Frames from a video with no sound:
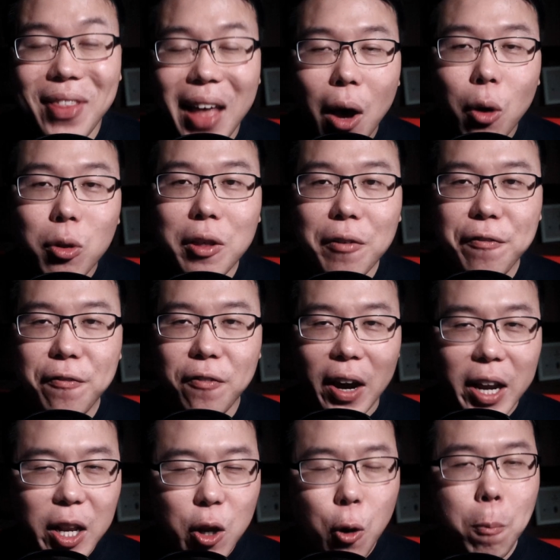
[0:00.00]
Now the
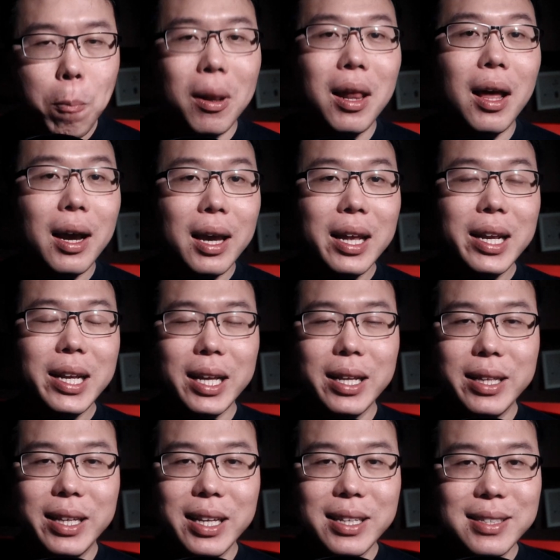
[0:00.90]
final plugin
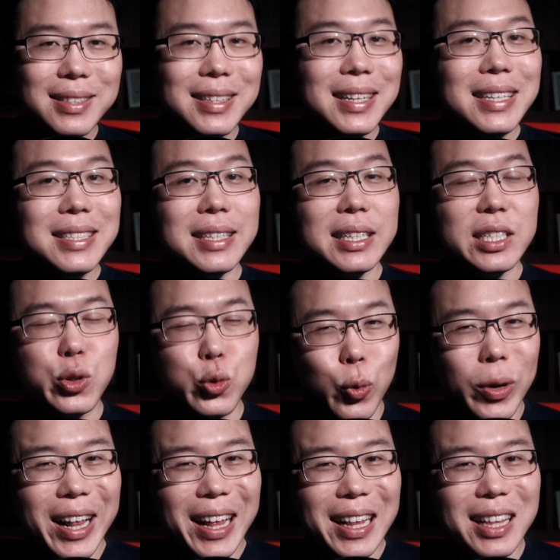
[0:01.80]
in this list is
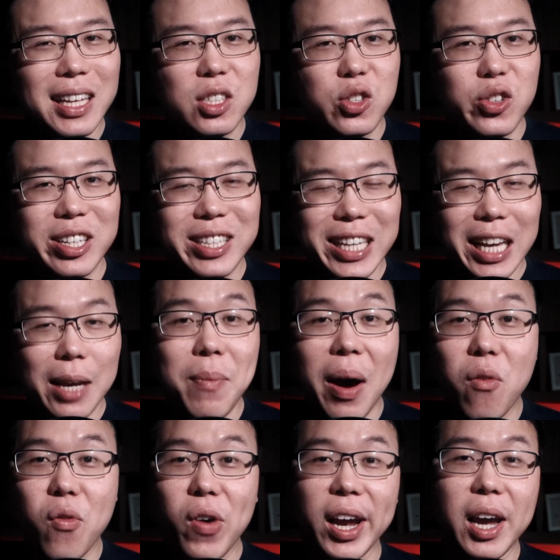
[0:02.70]
related to the
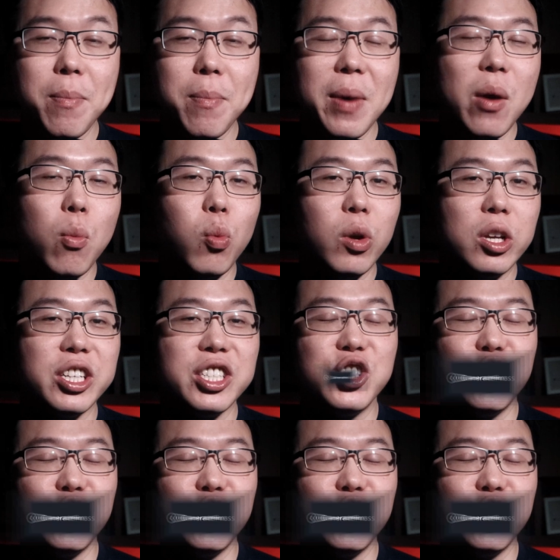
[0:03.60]
theme I recommend which